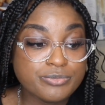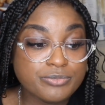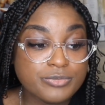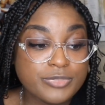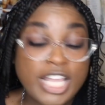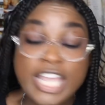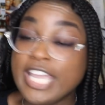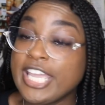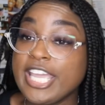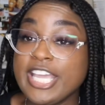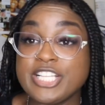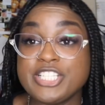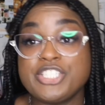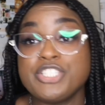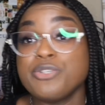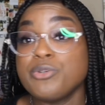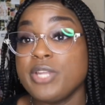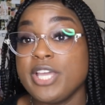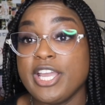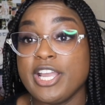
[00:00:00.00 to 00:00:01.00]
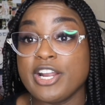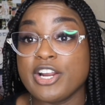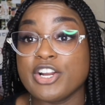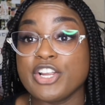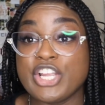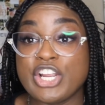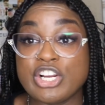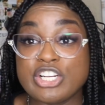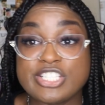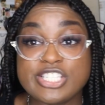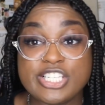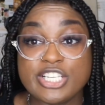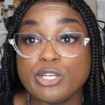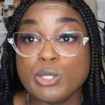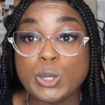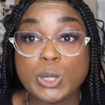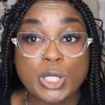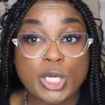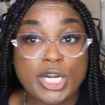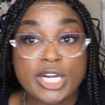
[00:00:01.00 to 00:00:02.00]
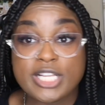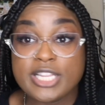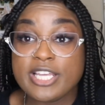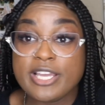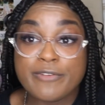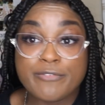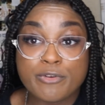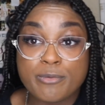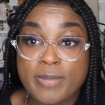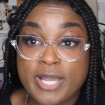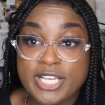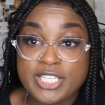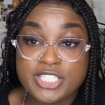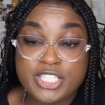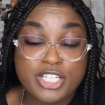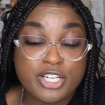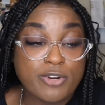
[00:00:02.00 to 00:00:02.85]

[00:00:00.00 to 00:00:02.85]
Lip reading: it gets you there. You're still learning the information.